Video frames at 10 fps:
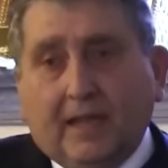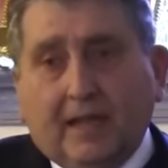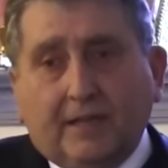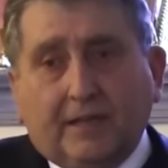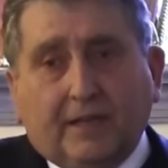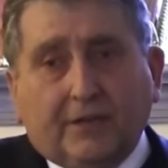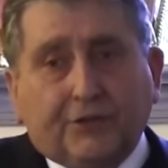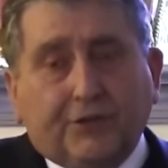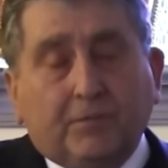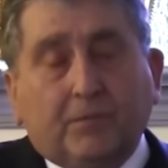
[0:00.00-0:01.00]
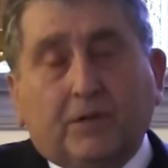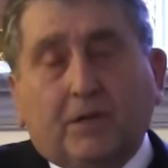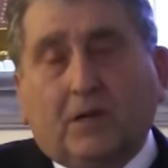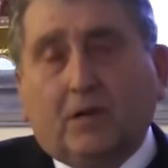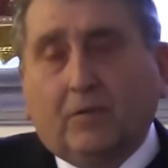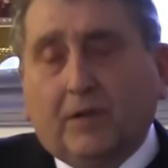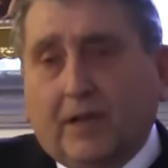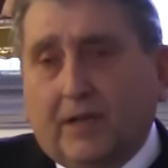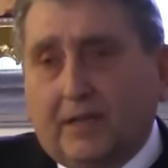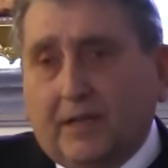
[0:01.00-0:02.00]
And uh, she would go
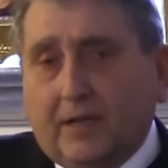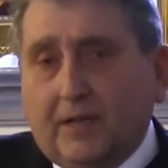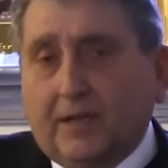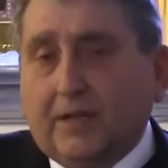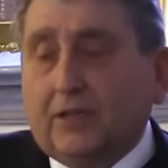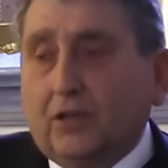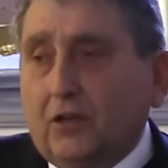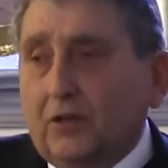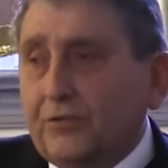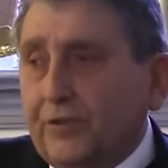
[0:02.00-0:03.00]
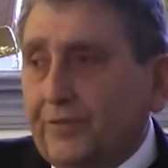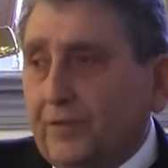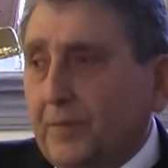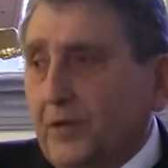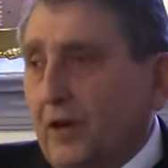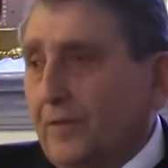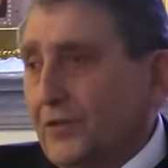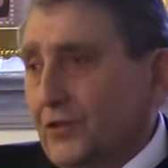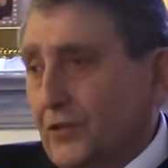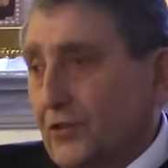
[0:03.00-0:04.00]
and uh, get the laundry from the
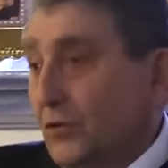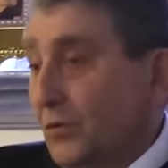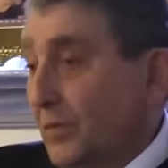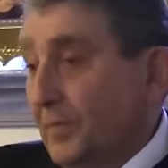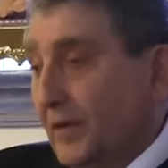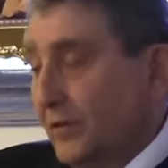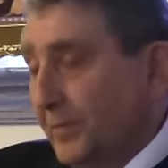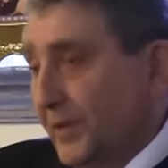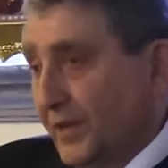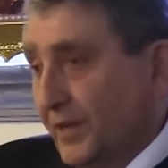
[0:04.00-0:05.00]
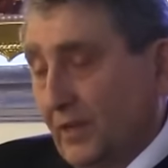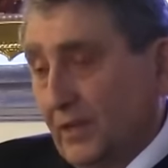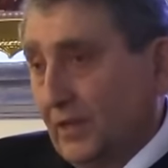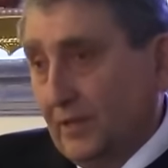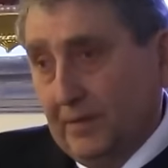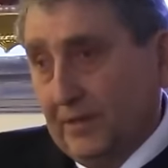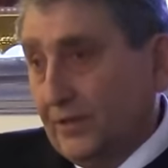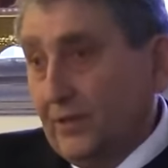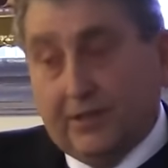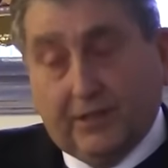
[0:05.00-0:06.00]
officers who about to be killed,
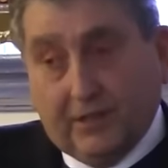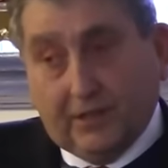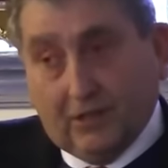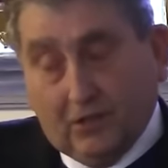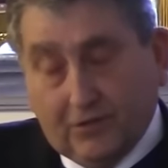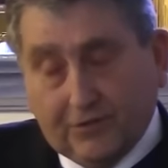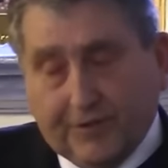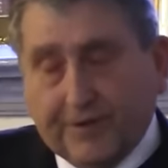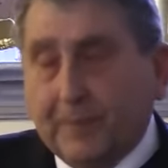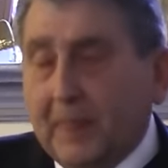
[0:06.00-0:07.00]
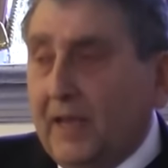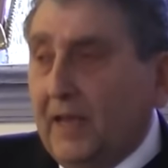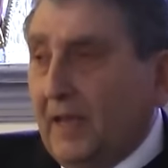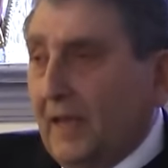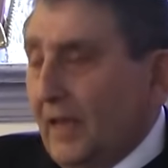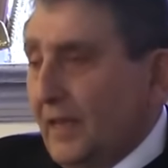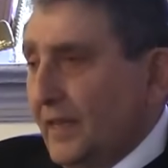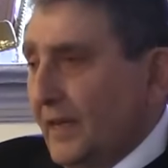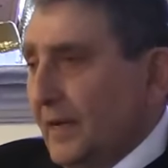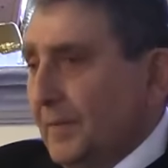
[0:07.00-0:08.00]
but still they did the laundry.
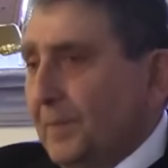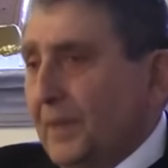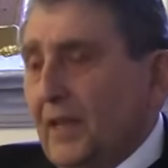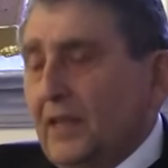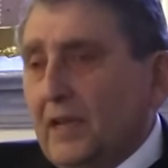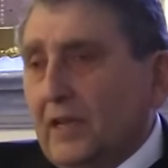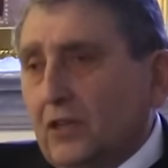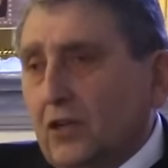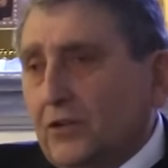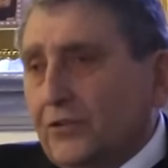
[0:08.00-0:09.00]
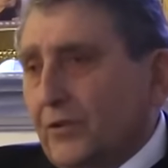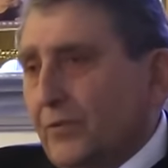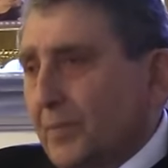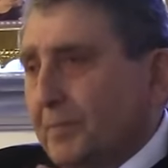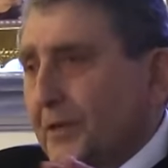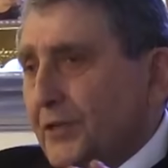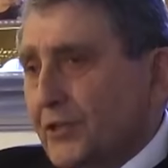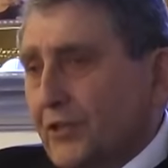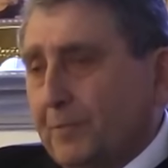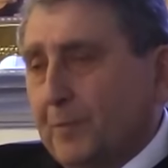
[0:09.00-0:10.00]
And um, in that laundry were
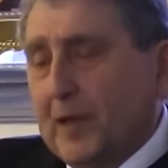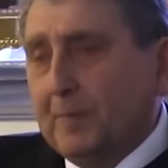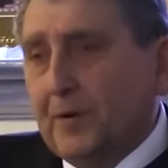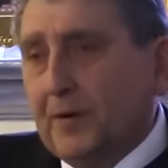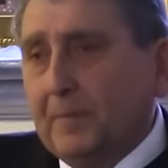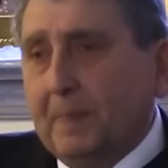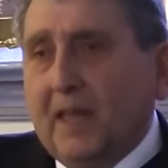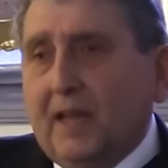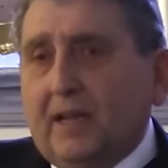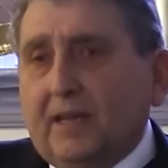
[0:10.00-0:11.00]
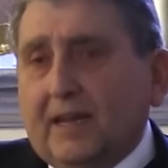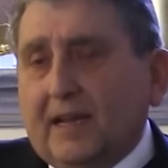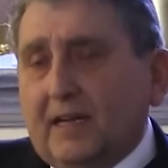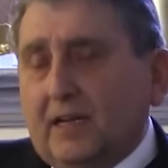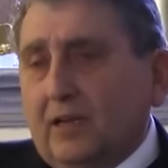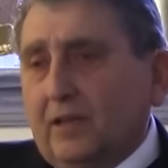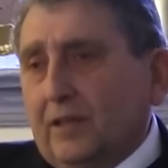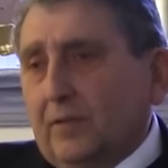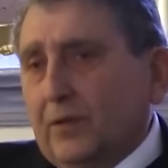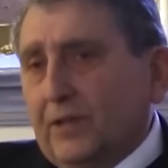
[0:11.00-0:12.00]
pieces of paper that
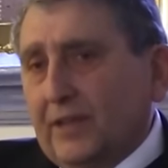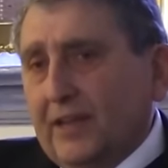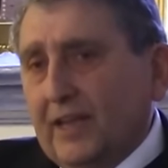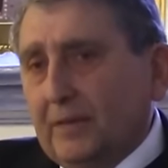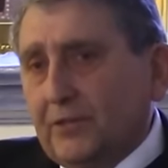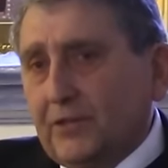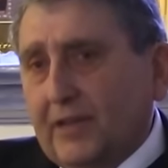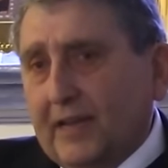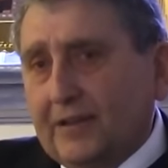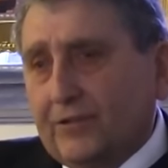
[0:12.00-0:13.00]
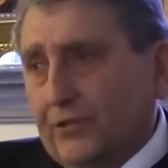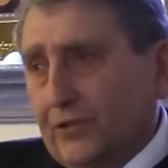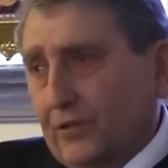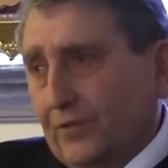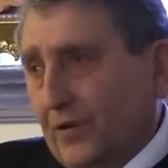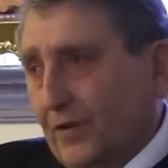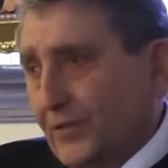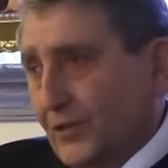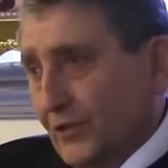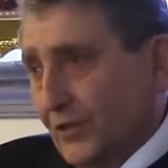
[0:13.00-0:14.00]
with the names and addresses of
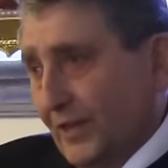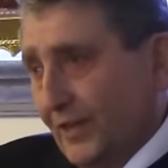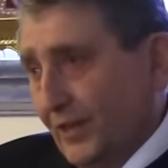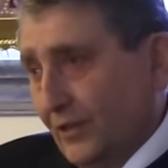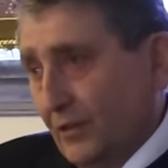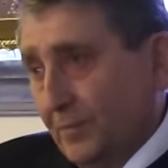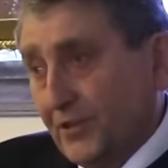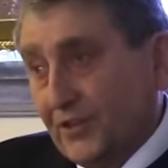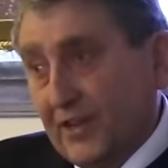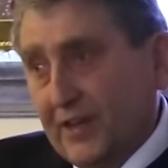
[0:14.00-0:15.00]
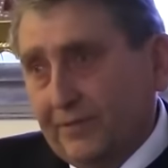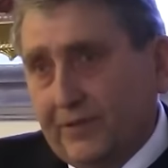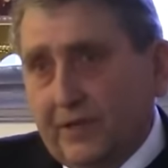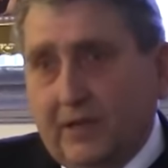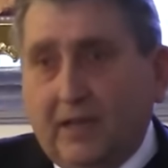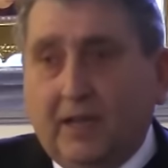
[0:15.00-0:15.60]
officers that needed to be saved.